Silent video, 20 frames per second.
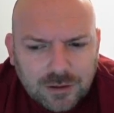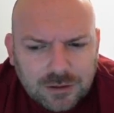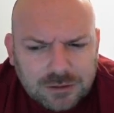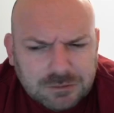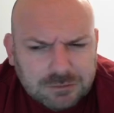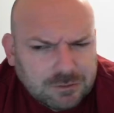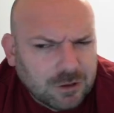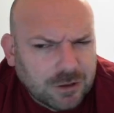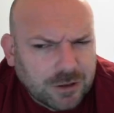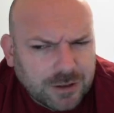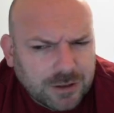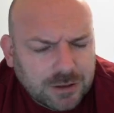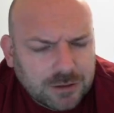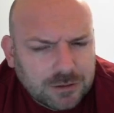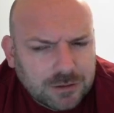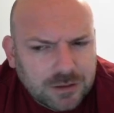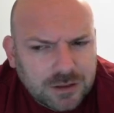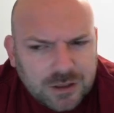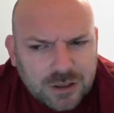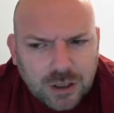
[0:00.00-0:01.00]

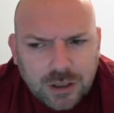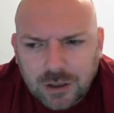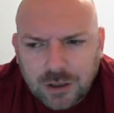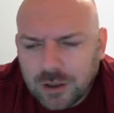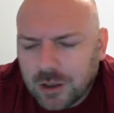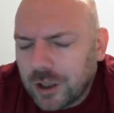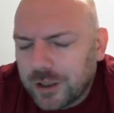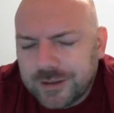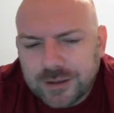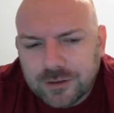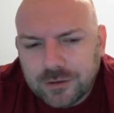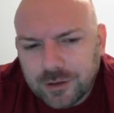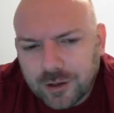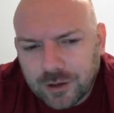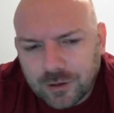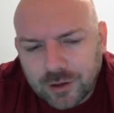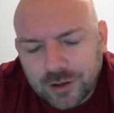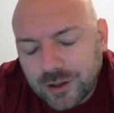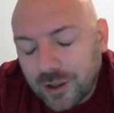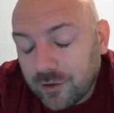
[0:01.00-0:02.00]
the turn. I don't
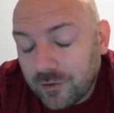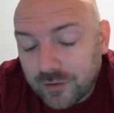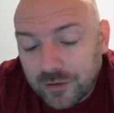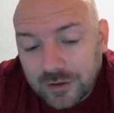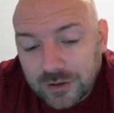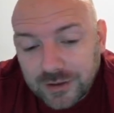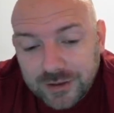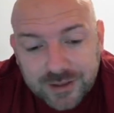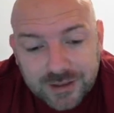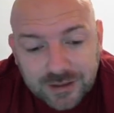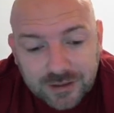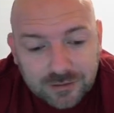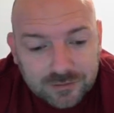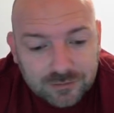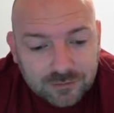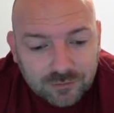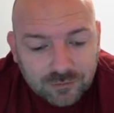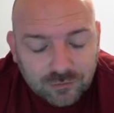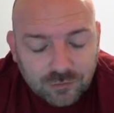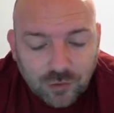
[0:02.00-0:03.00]
know. I don't think I did it
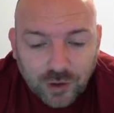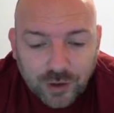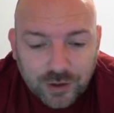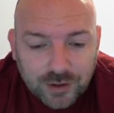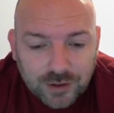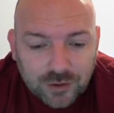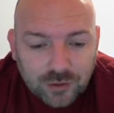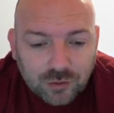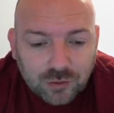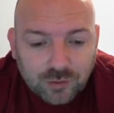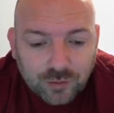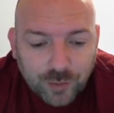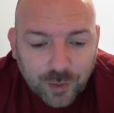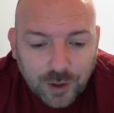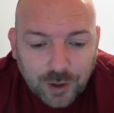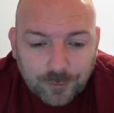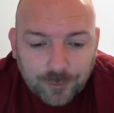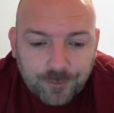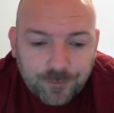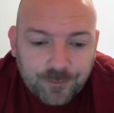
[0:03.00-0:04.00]
right at all.
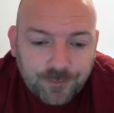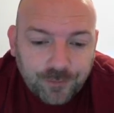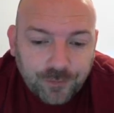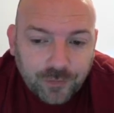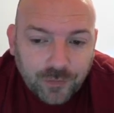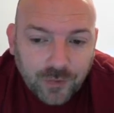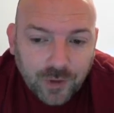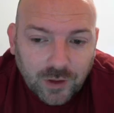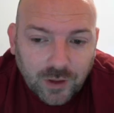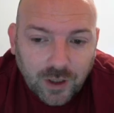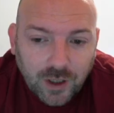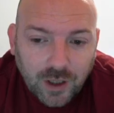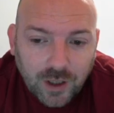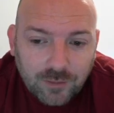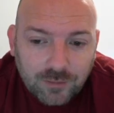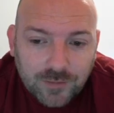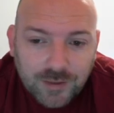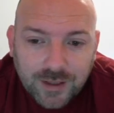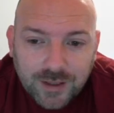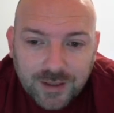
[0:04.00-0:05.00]
But
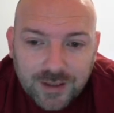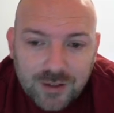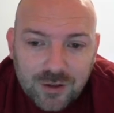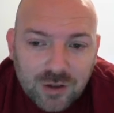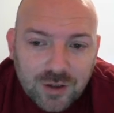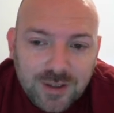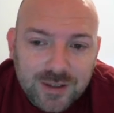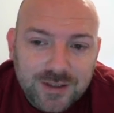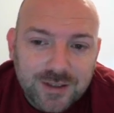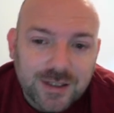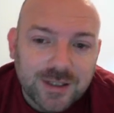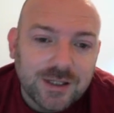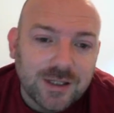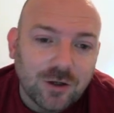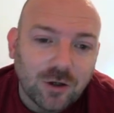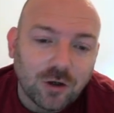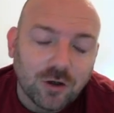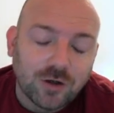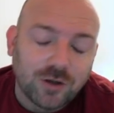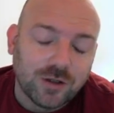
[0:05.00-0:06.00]
as you can see,
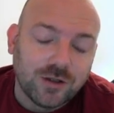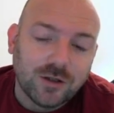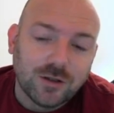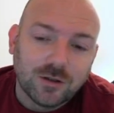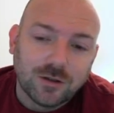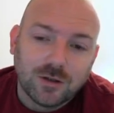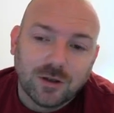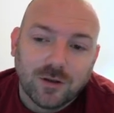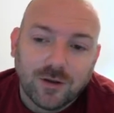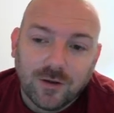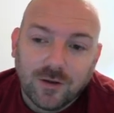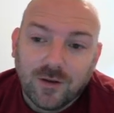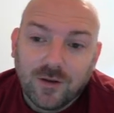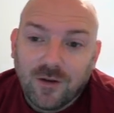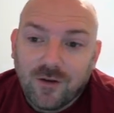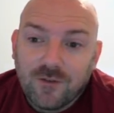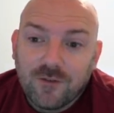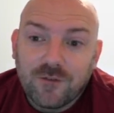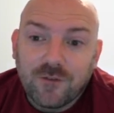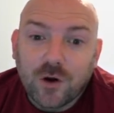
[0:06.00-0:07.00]
I
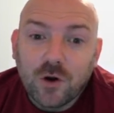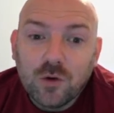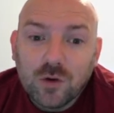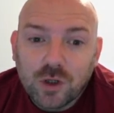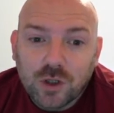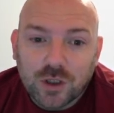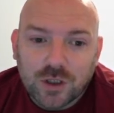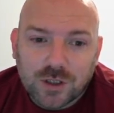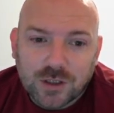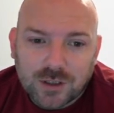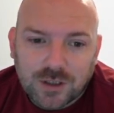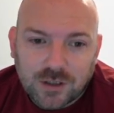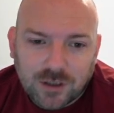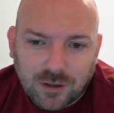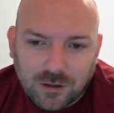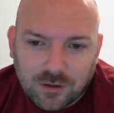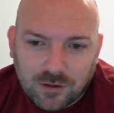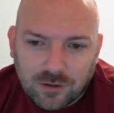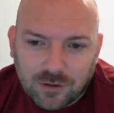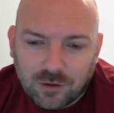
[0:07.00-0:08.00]
focused
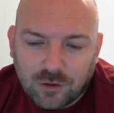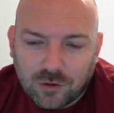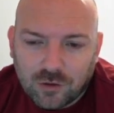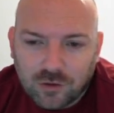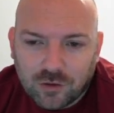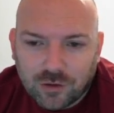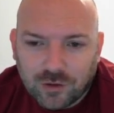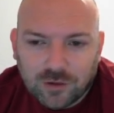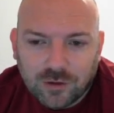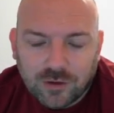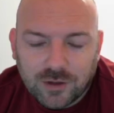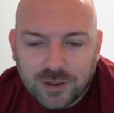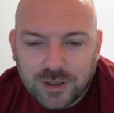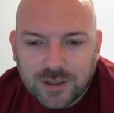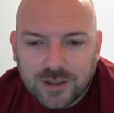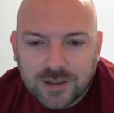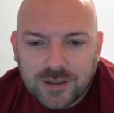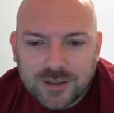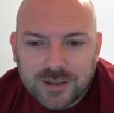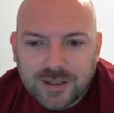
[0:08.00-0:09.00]
on
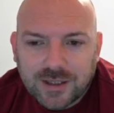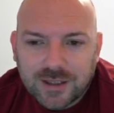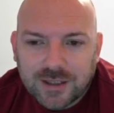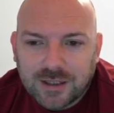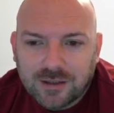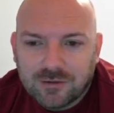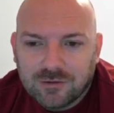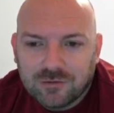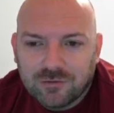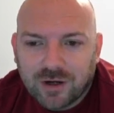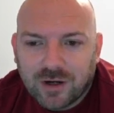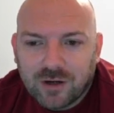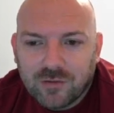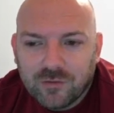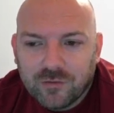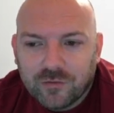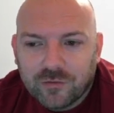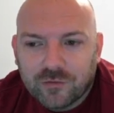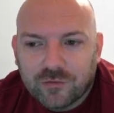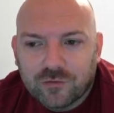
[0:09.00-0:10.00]
the secondaries.
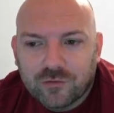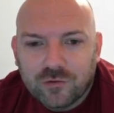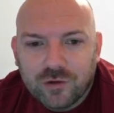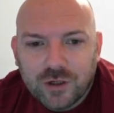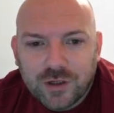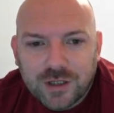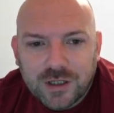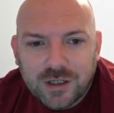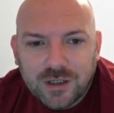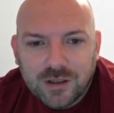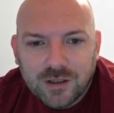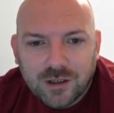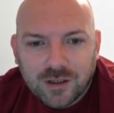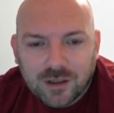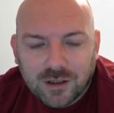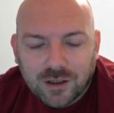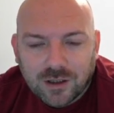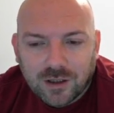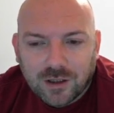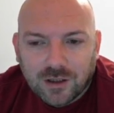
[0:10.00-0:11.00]
Round 3,
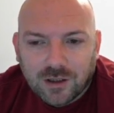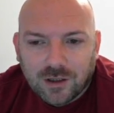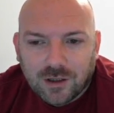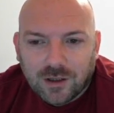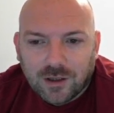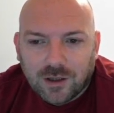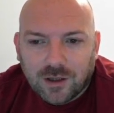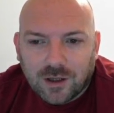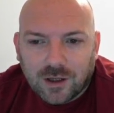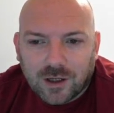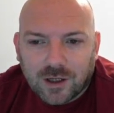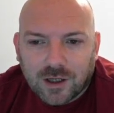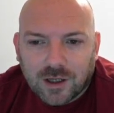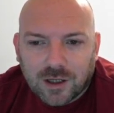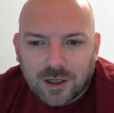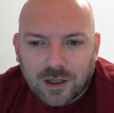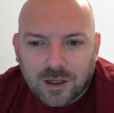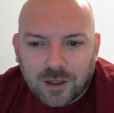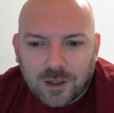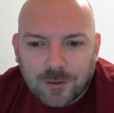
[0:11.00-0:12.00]

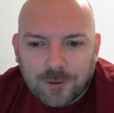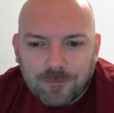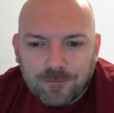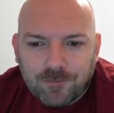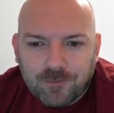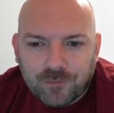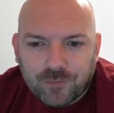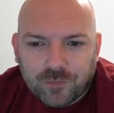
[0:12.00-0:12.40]
I